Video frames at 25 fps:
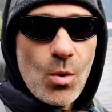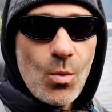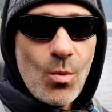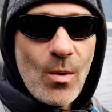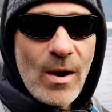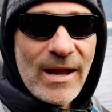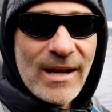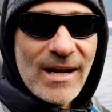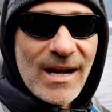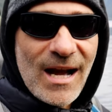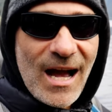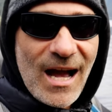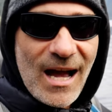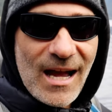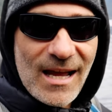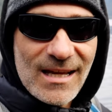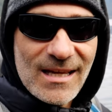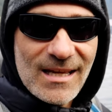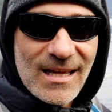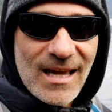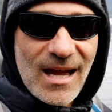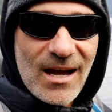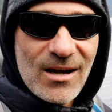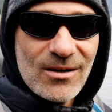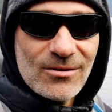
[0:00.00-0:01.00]
way to
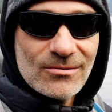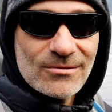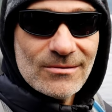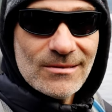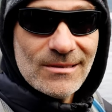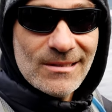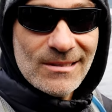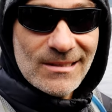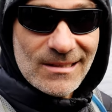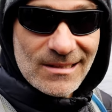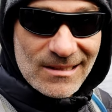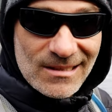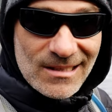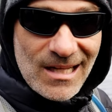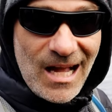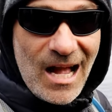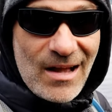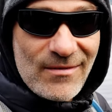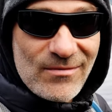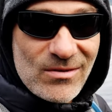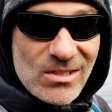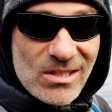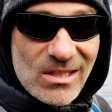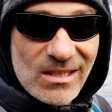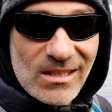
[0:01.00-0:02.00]
hike out,
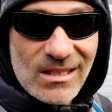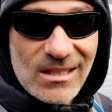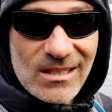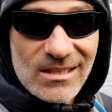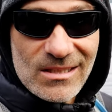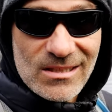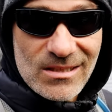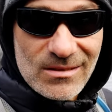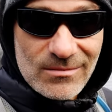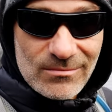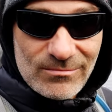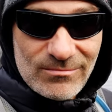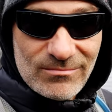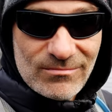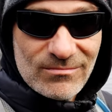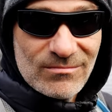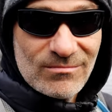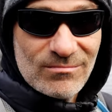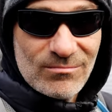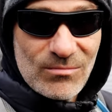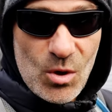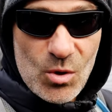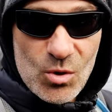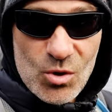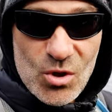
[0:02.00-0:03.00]
obviously, because the
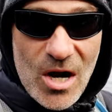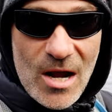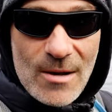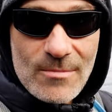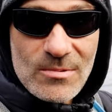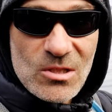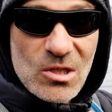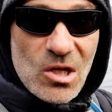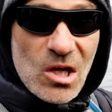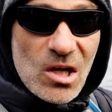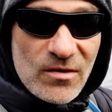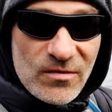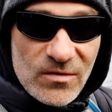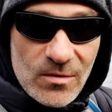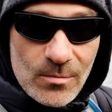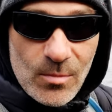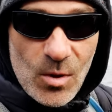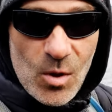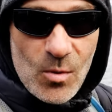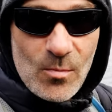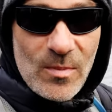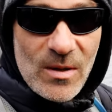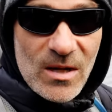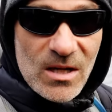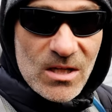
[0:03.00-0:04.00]
boat drops you off, the
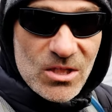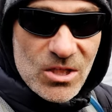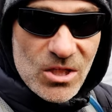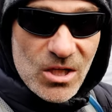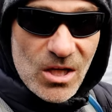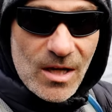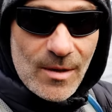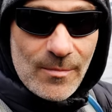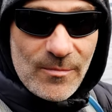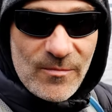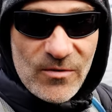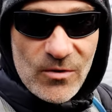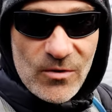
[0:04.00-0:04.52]
boat picks you up